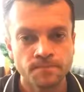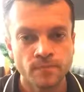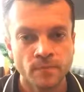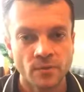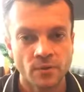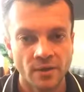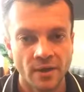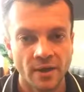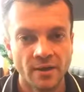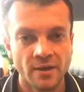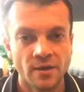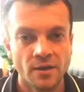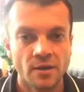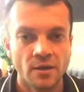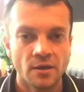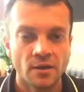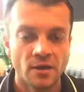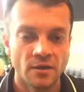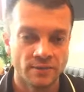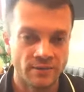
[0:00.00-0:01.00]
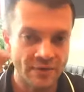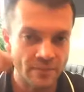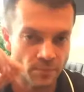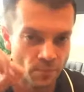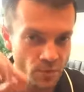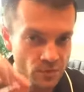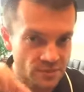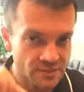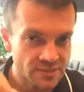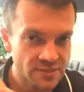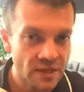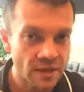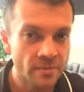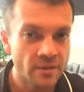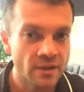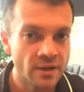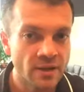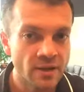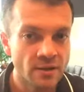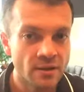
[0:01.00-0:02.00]
okay? If that person's
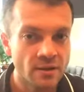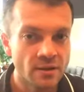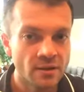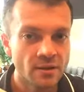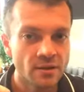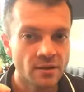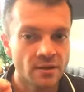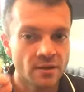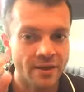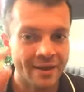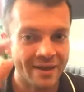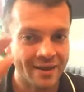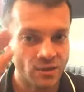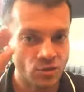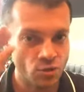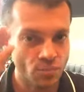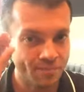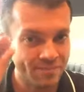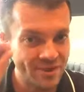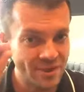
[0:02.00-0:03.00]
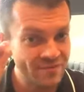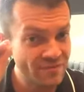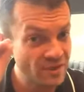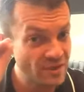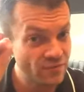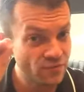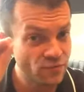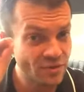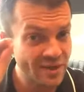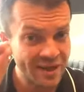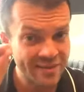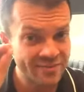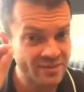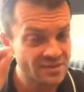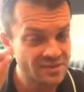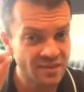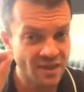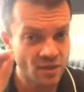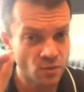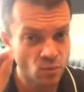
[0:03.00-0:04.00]
coming in, and even if you got the
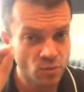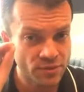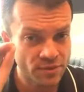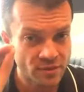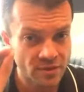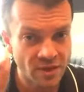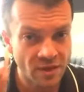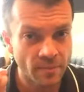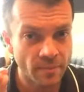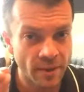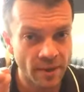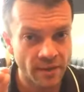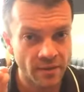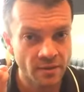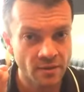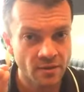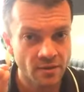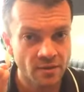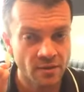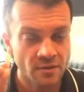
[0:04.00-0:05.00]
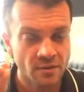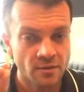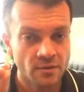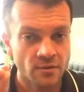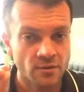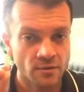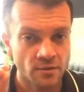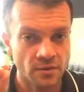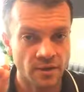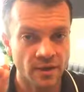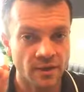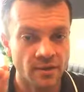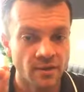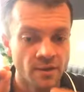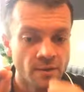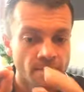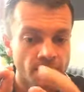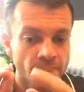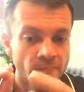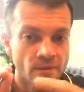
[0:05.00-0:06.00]
sale with ClickBank, okay,
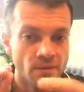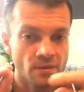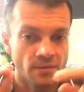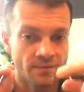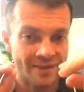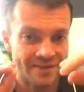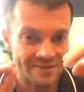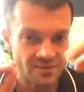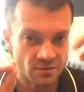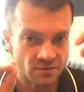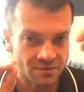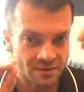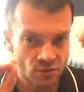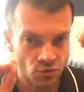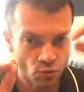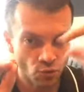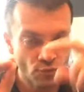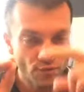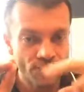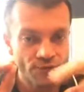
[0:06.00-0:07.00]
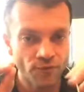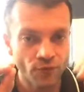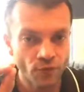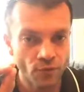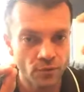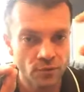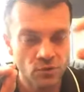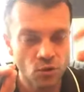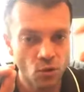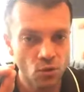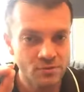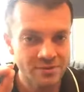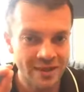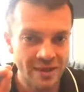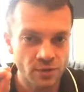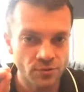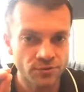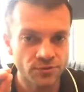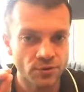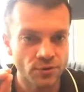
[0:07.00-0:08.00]
that your referral goes
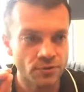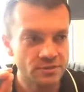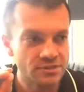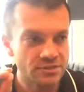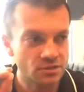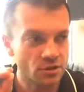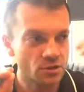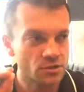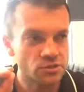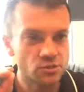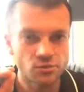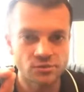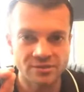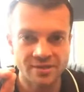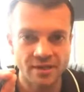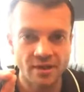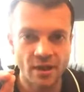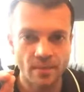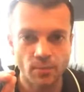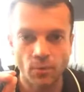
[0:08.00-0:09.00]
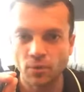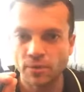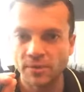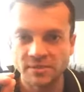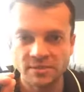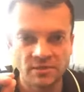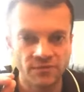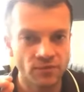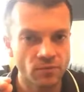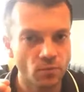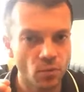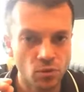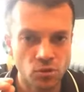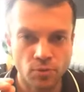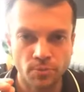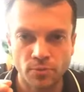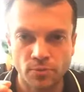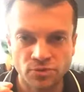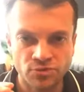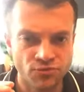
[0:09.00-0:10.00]
out there and starts to set up all these different
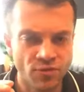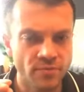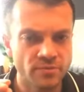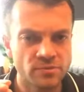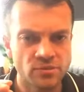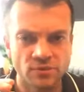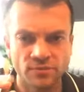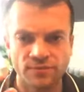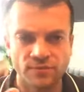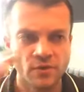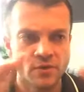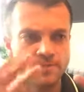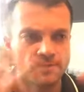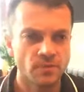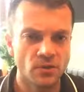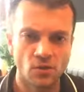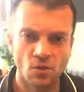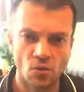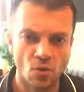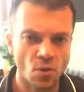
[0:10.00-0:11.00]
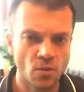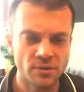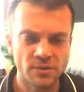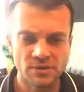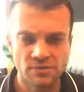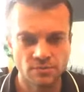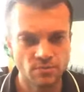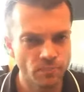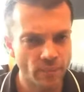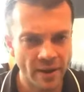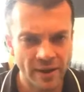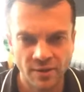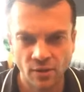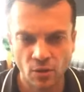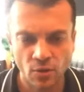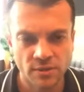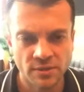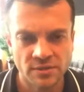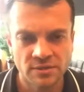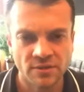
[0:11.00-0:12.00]
multiple streams of, buying all
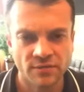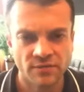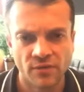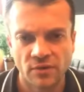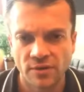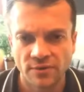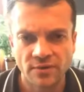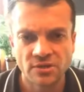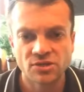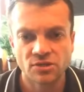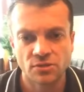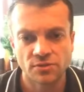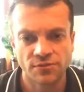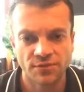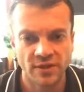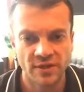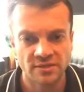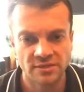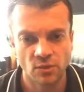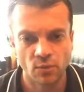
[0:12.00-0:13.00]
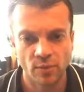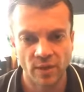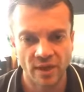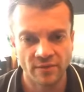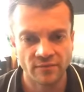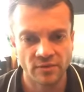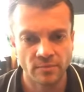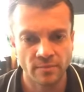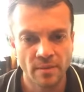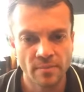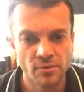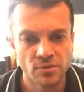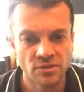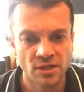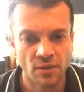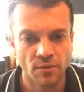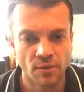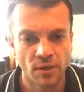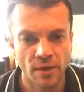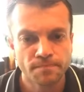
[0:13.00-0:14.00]
these different additional things that we have in the members
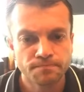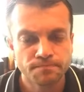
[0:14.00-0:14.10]
area,